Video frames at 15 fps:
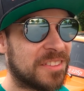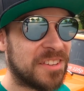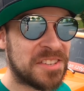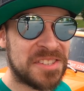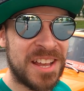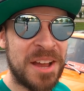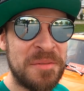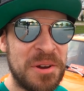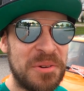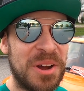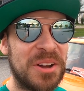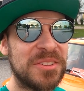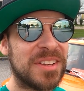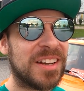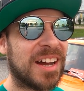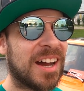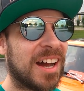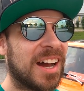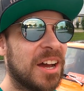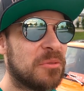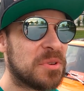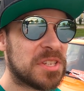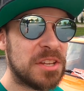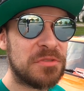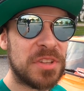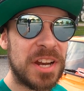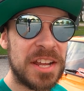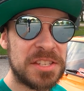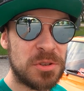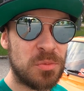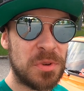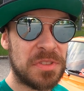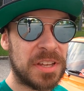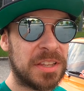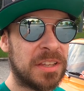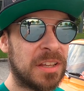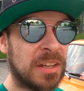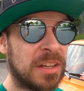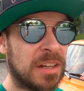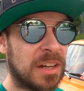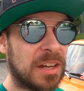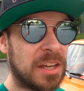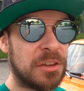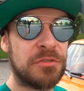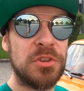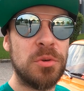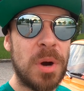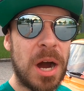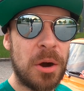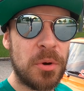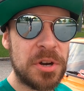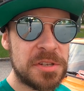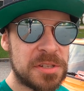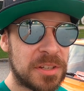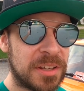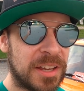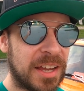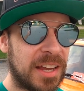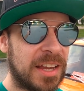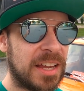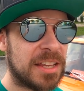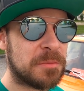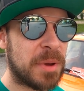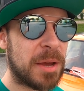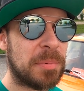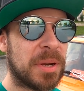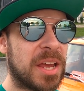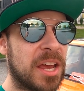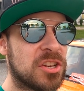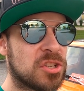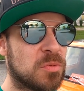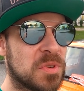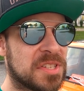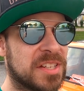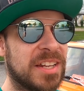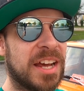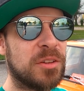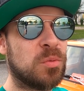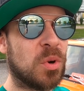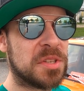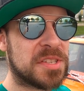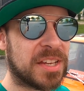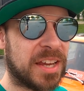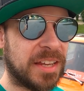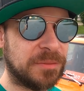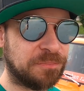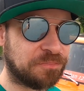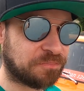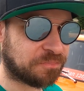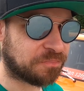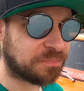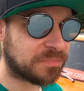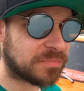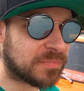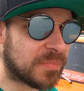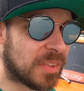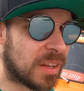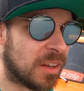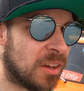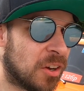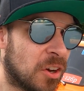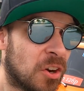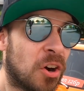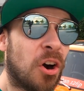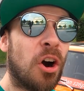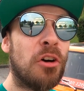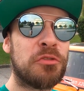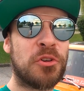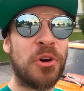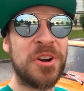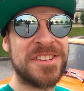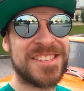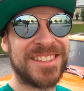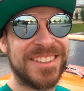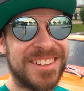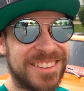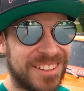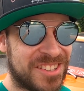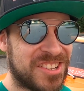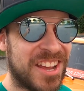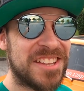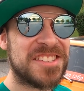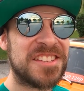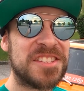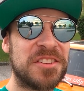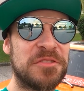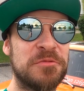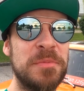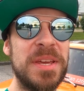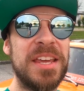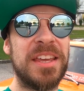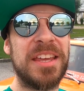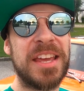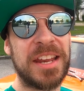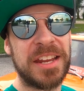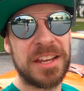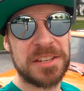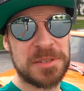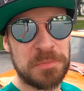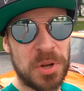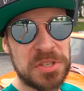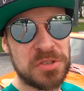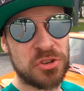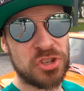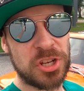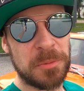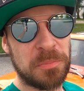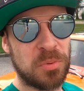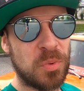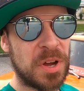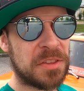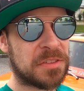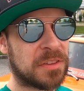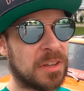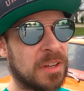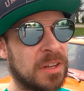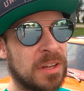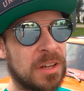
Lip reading: This time around I received an answer within a few hours, and my application was denied once again. Of course, the chances of me getting a sponsorship with